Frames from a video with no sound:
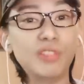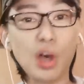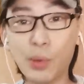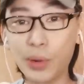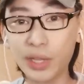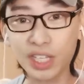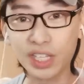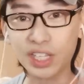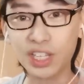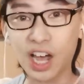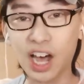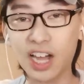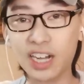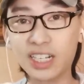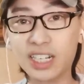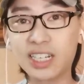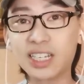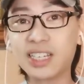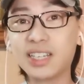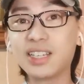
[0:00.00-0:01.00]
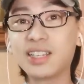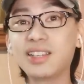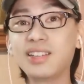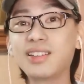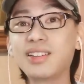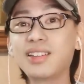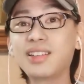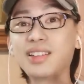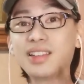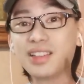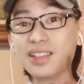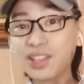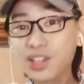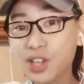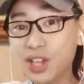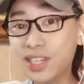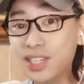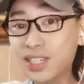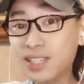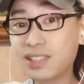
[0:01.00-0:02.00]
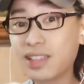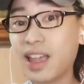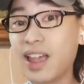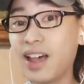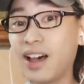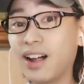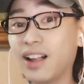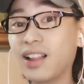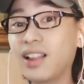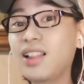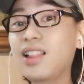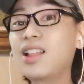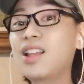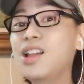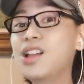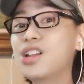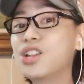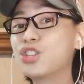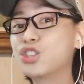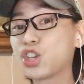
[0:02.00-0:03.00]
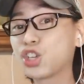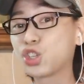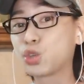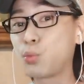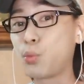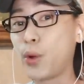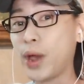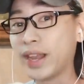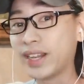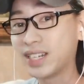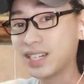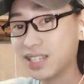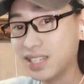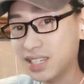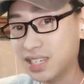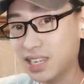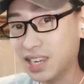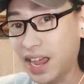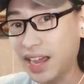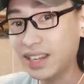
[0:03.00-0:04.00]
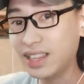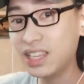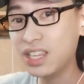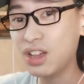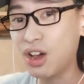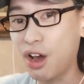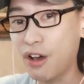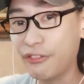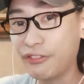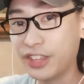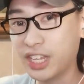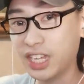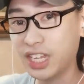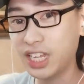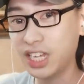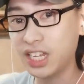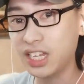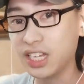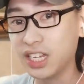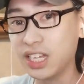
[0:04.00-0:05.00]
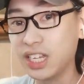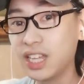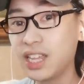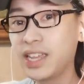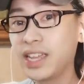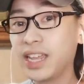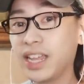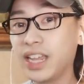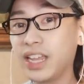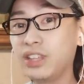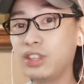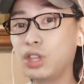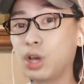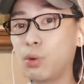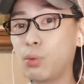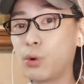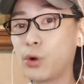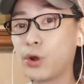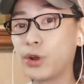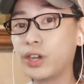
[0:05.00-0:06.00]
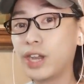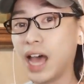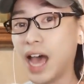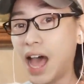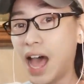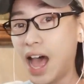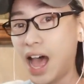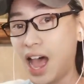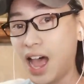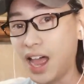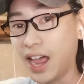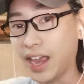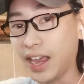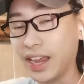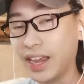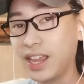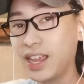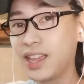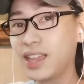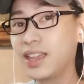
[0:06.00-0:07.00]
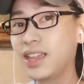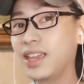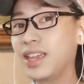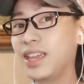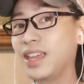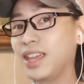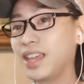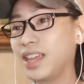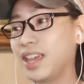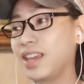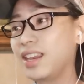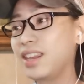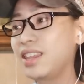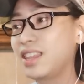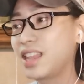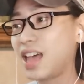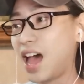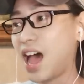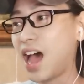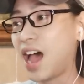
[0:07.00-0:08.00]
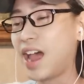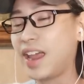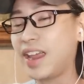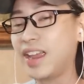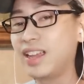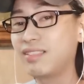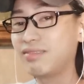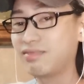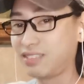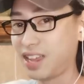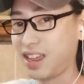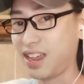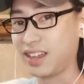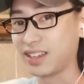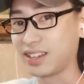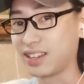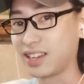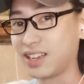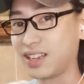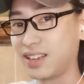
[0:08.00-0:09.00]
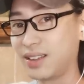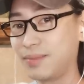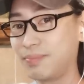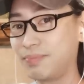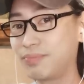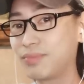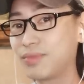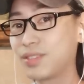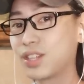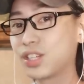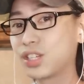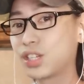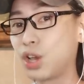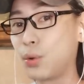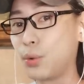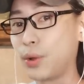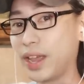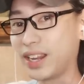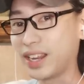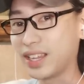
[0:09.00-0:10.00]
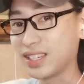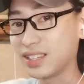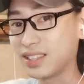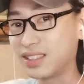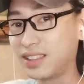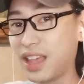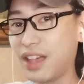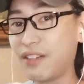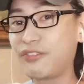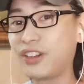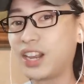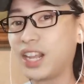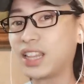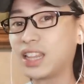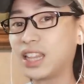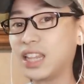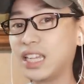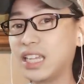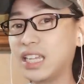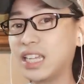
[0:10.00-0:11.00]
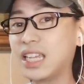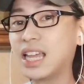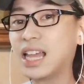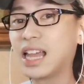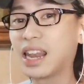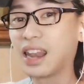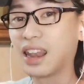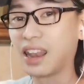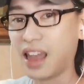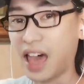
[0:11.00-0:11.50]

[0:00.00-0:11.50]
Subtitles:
No, it's not. Castell just went slightly off key in the word I in I take. So it is definitely